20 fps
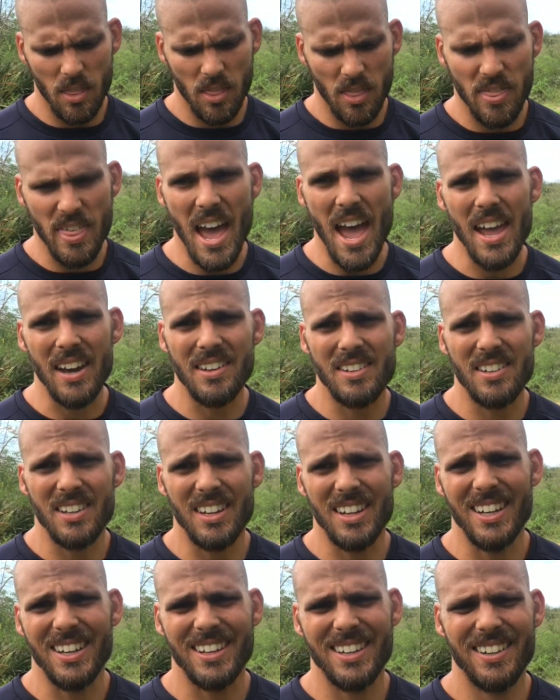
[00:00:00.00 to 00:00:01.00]
that
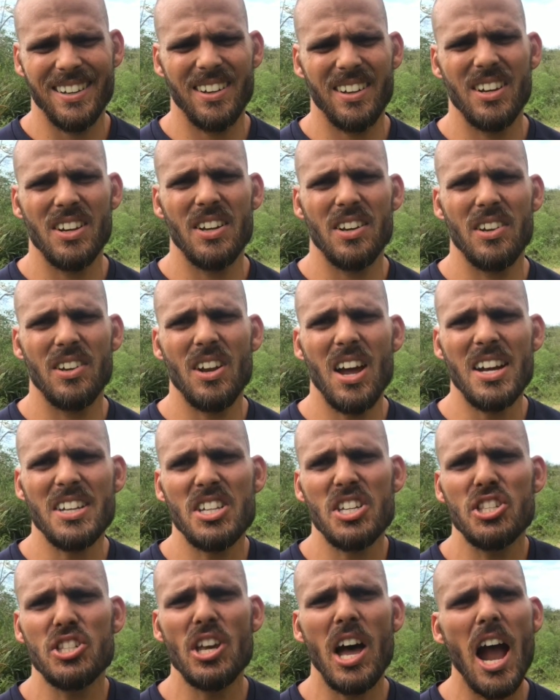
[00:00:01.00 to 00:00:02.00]
not
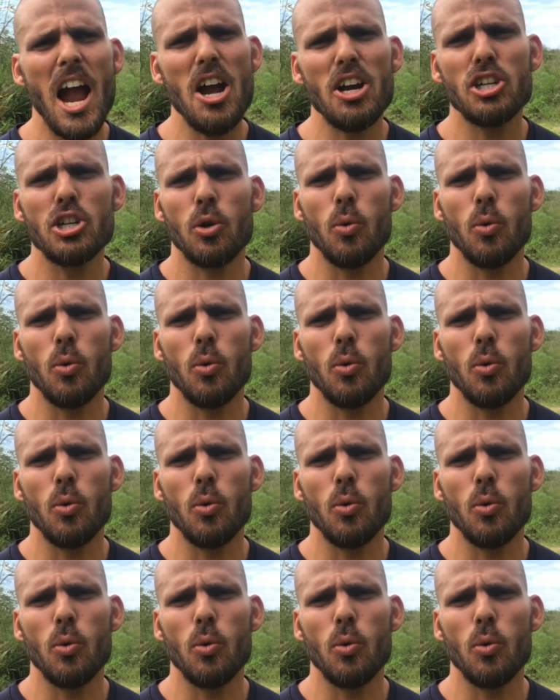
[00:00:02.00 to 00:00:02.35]
desire